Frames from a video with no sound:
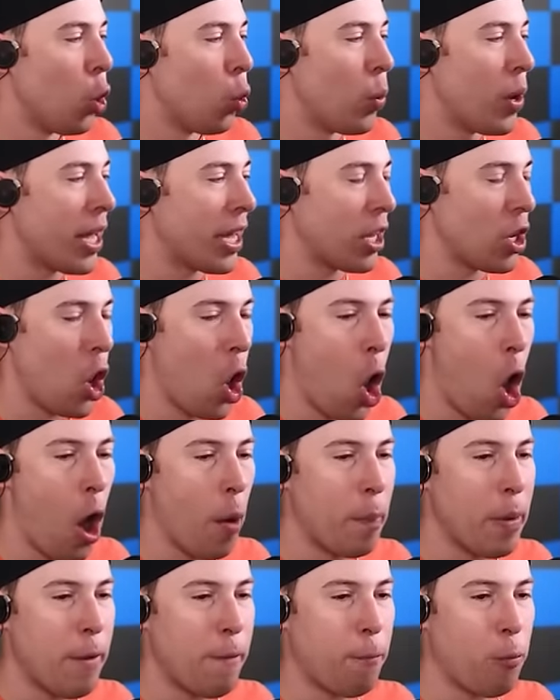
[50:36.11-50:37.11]
We can
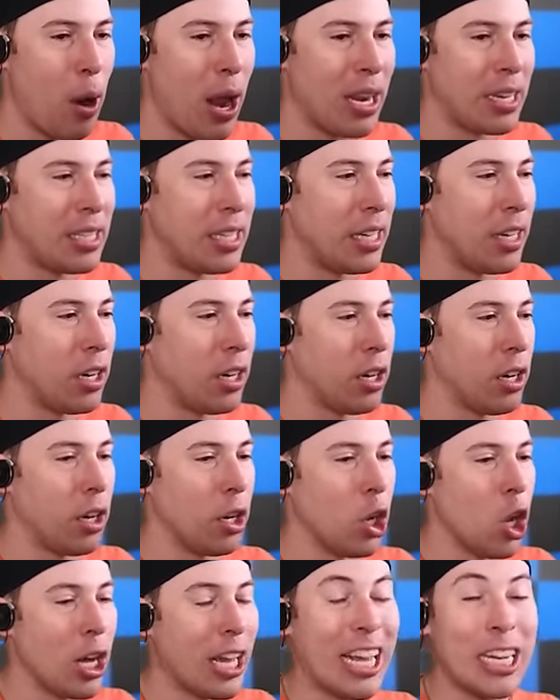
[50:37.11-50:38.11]
all be friends here.
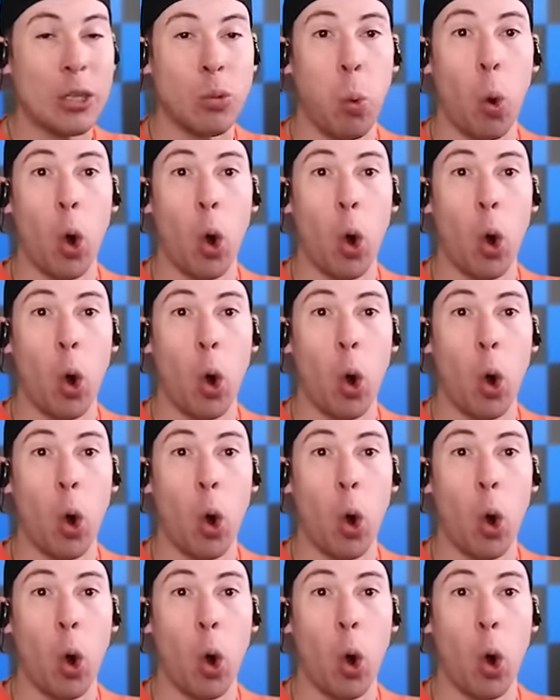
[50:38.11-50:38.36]
Look, it's